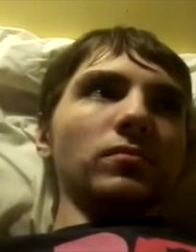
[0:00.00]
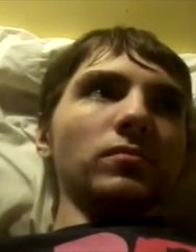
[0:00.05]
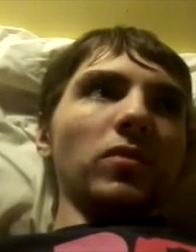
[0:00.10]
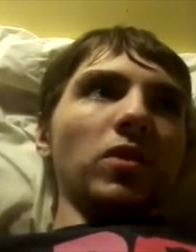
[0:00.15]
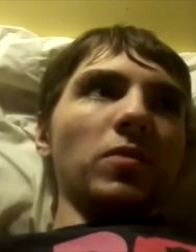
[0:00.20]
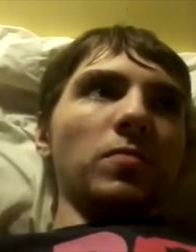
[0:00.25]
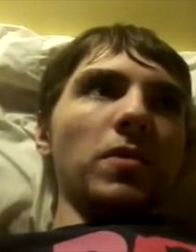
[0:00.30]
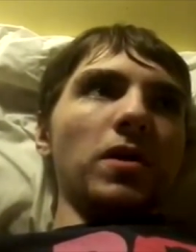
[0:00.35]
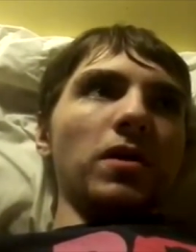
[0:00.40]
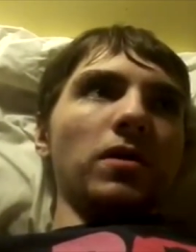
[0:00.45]

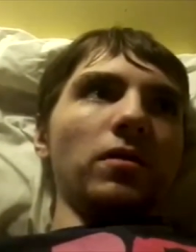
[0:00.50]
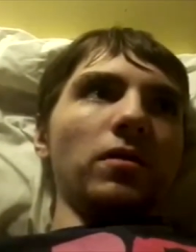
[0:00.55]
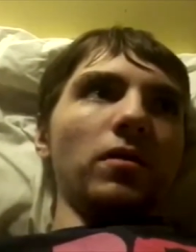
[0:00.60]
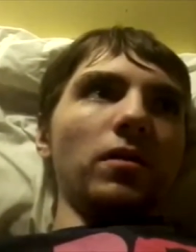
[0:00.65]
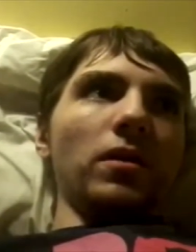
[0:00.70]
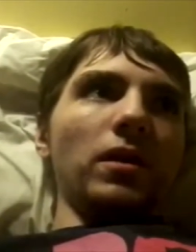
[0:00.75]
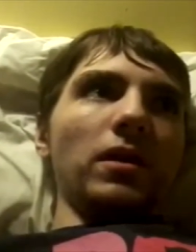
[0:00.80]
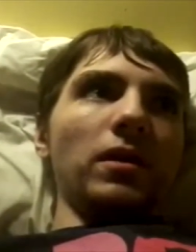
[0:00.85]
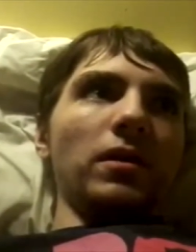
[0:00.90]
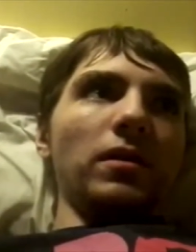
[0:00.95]
the
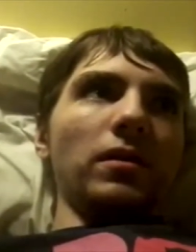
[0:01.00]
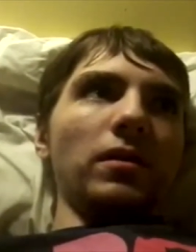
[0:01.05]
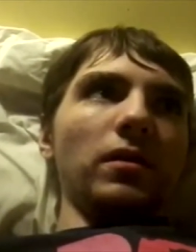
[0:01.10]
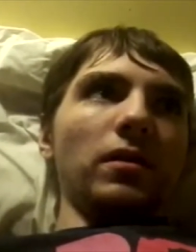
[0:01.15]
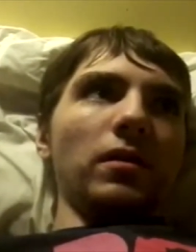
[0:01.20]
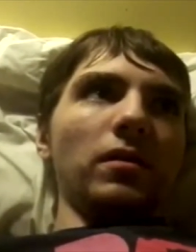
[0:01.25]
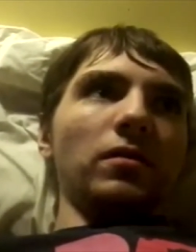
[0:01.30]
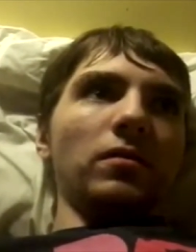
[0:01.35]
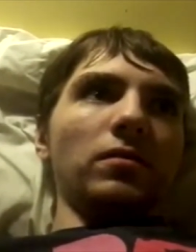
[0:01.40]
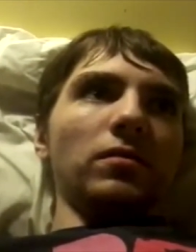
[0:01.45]
mother and
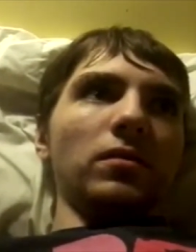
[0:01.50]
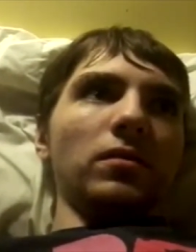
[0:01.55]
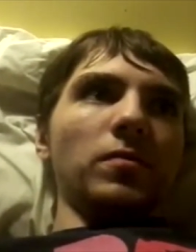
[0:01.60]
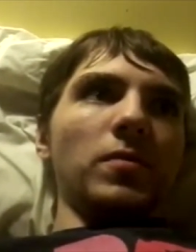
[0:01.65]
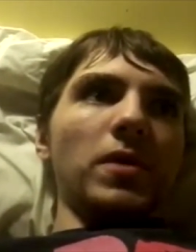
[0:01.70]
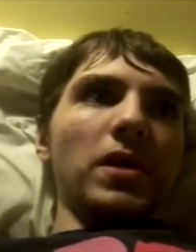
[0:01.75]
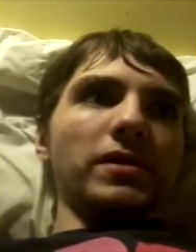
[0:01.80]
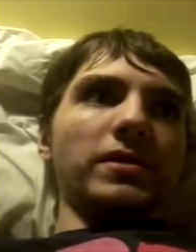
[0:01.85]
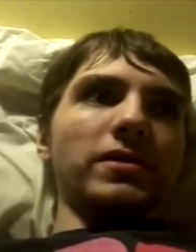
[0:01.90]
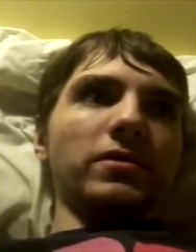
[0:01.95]
the
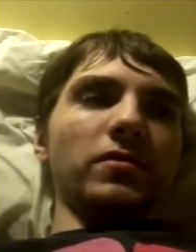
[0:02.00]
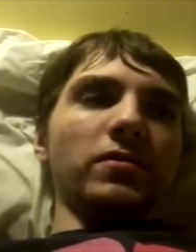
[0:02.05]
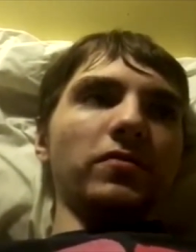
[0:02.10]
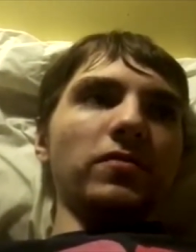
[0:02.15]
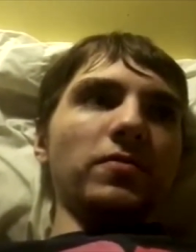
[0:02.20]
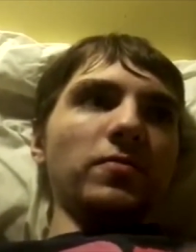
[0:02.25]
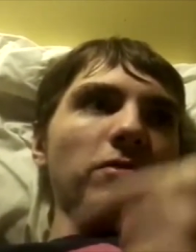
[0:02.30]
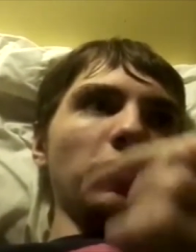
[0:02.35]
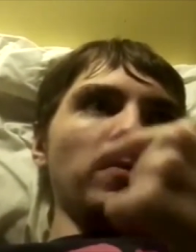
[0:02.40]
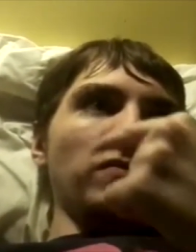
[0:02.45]
monster of
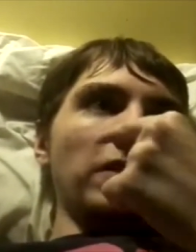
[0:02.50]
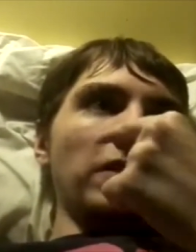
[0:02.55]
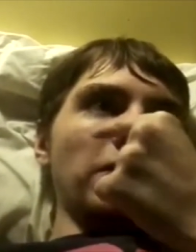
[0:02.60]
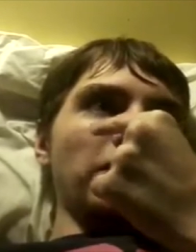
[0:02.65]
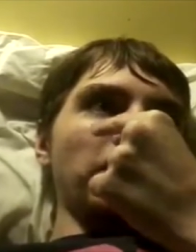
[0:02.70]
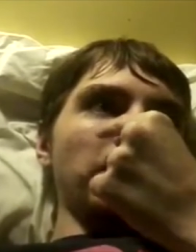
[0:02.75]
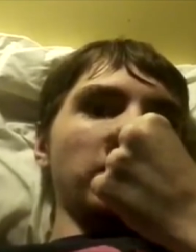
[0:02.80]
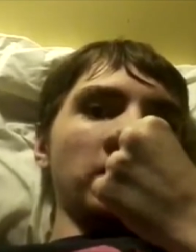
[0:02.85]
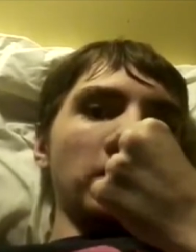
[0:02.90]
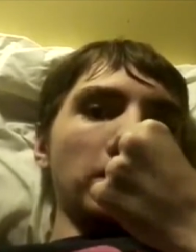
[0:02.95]
the movie, I
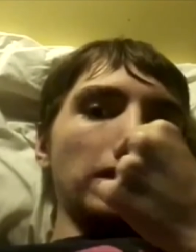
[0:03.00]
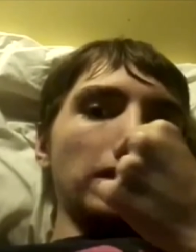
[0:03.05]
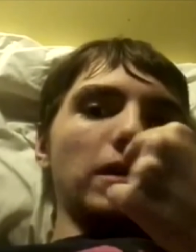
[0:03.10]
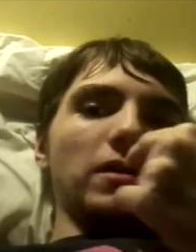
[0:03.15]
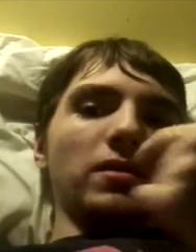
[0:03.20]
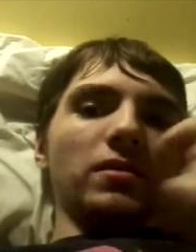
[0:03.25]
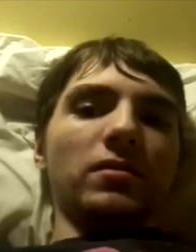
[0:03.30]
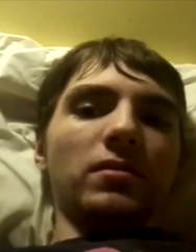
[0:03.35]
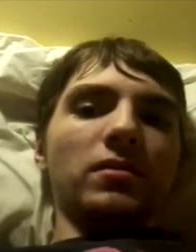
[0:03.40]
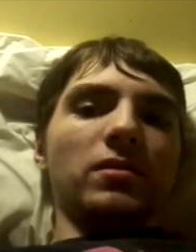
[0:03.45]
was like,